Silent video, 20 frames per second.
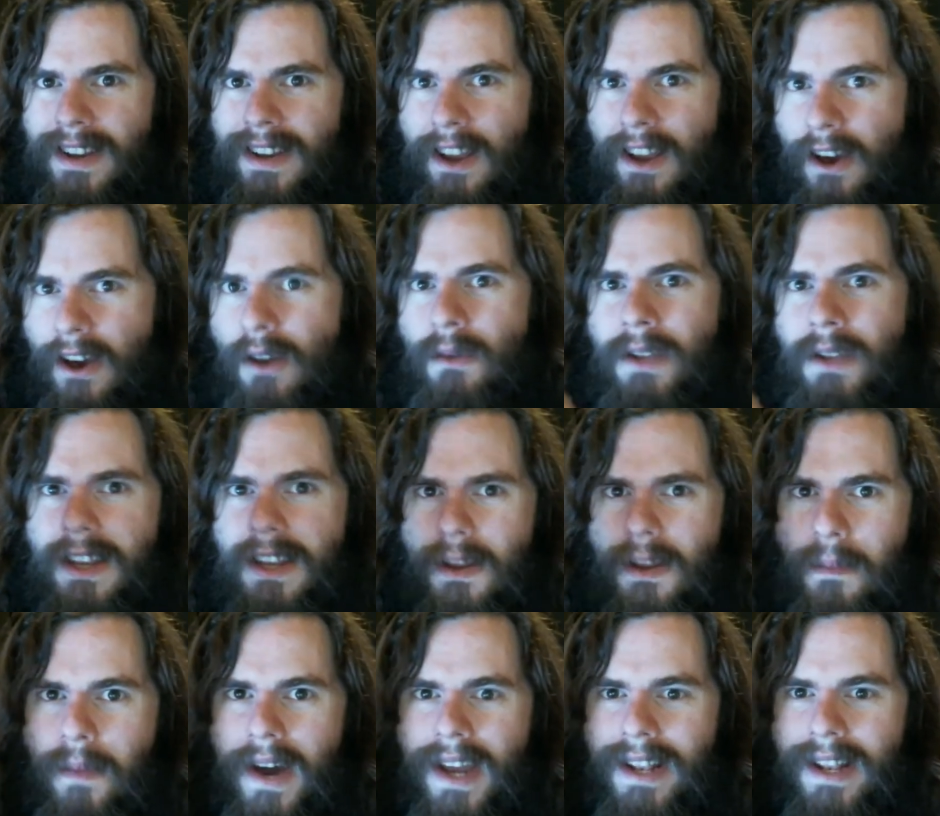Not only
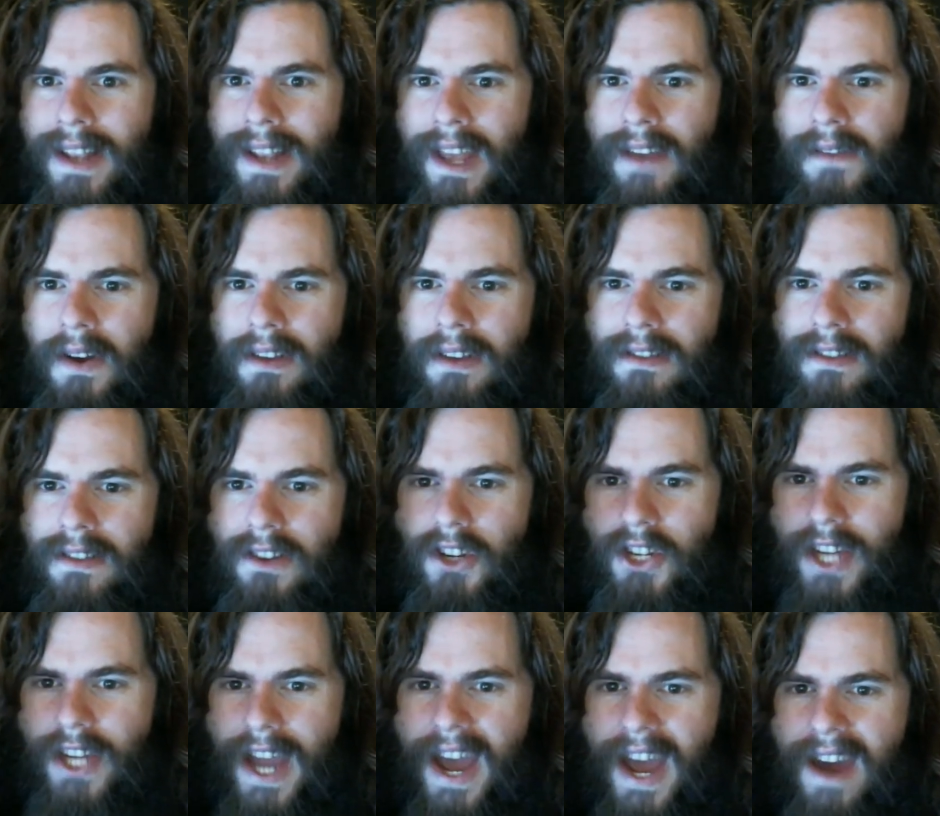did Biden give us the
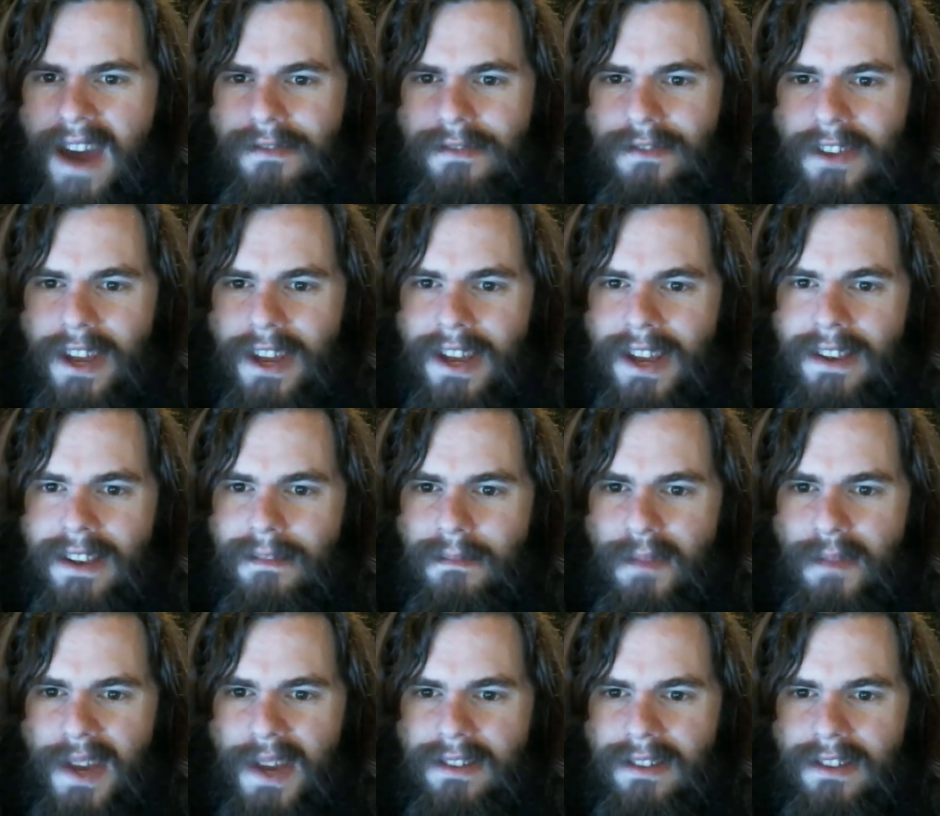shaft and
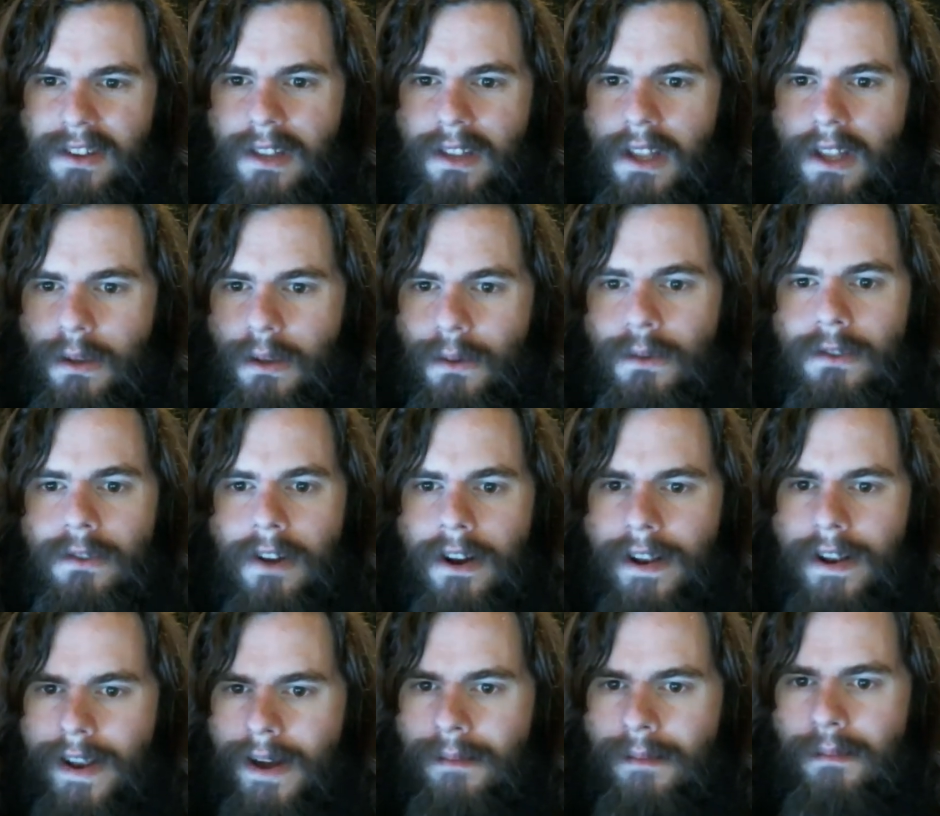basically lose our
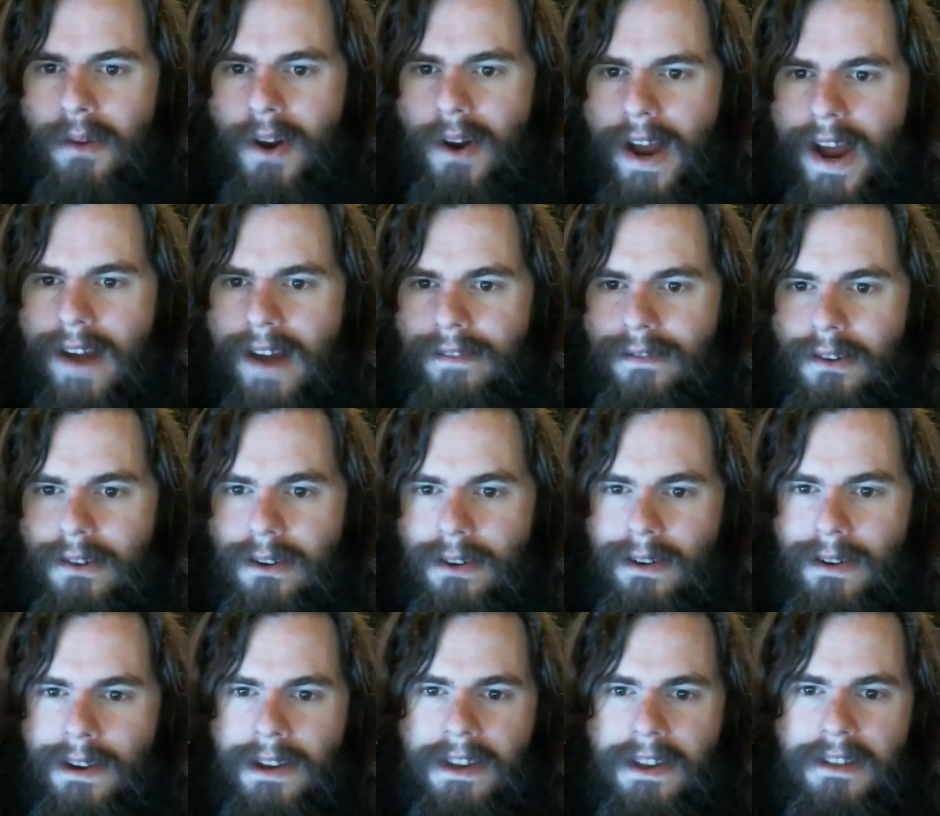number
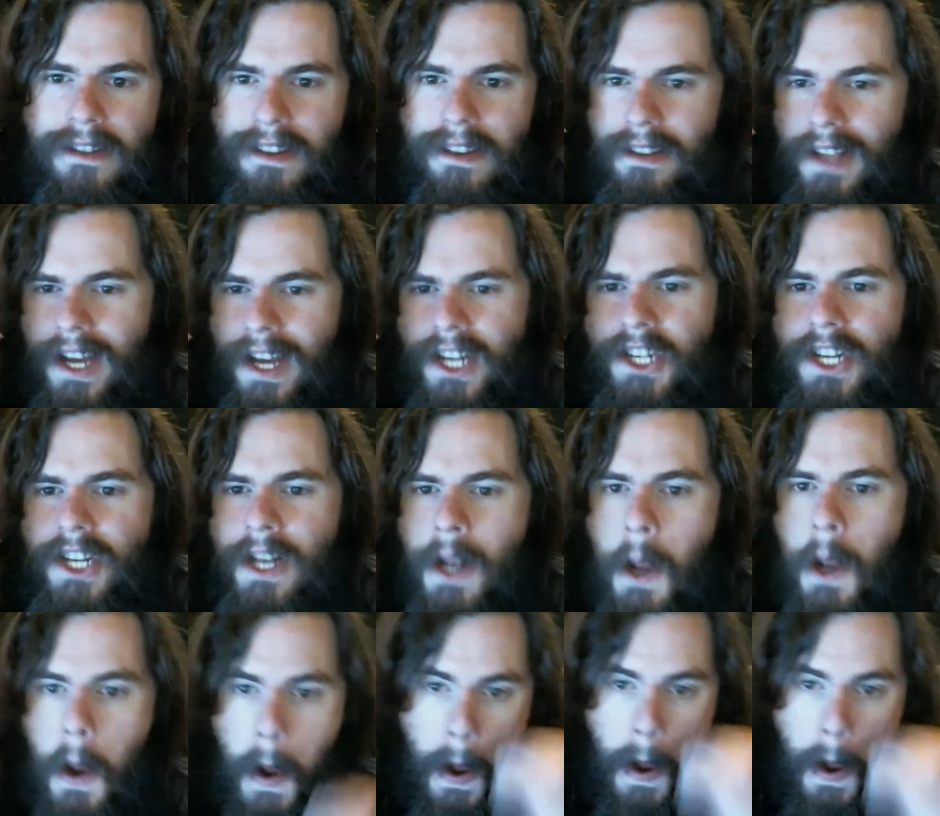after the election,